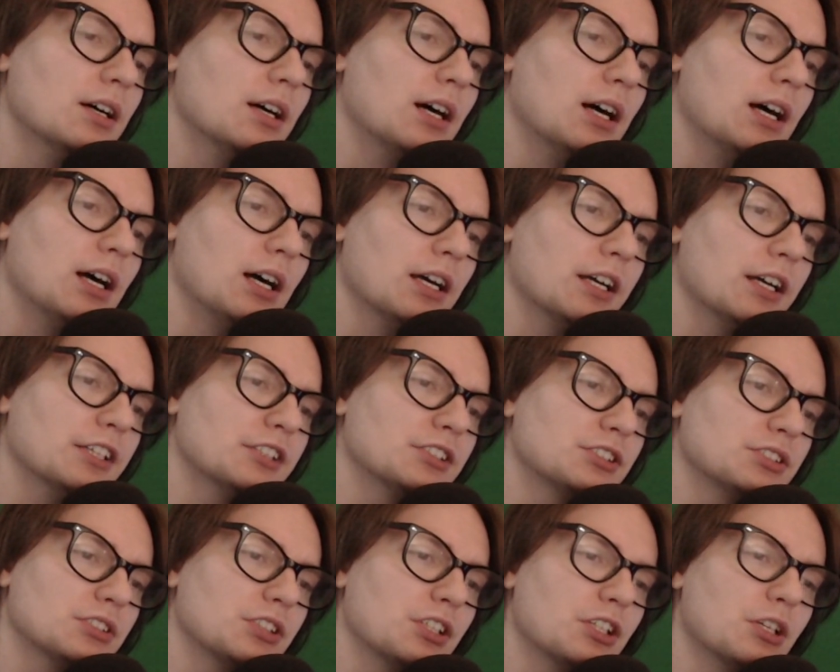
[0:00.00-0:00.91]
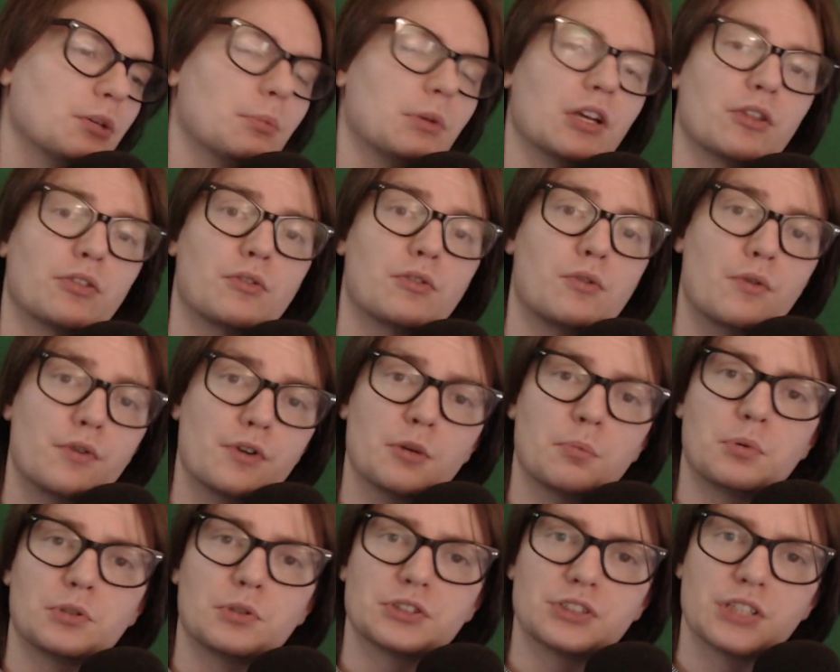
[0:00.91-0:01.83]
It's going to be a
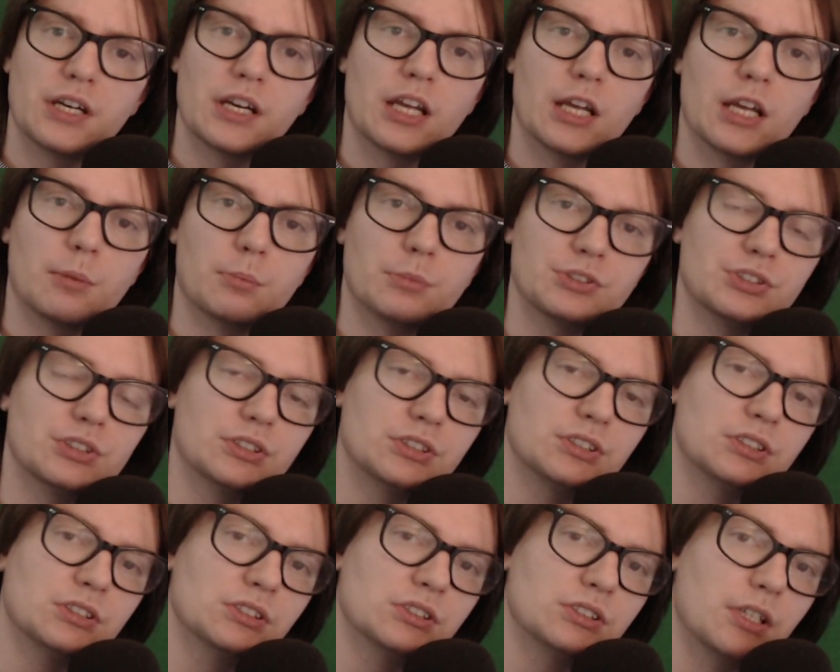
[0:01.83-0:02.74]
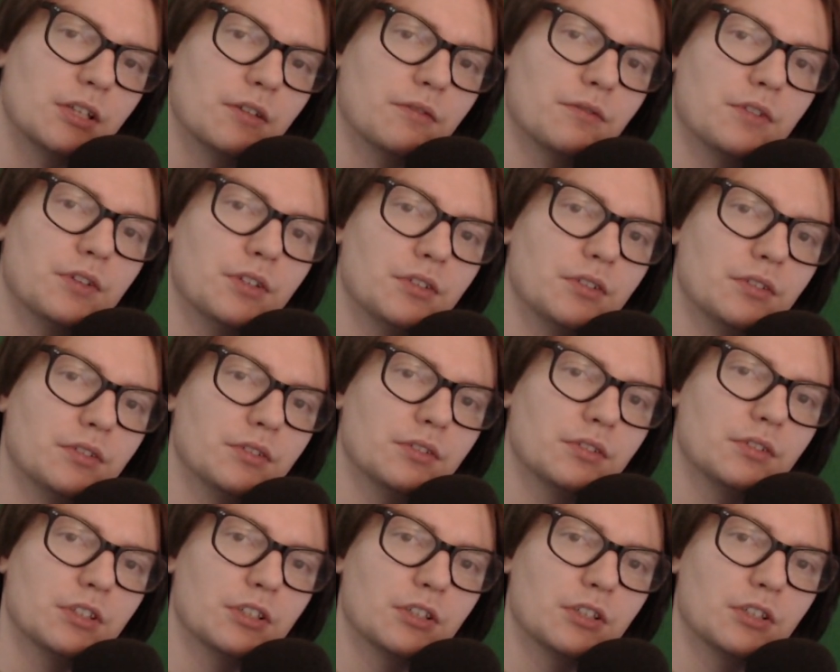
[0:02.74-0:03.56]
30% aim assist instead of the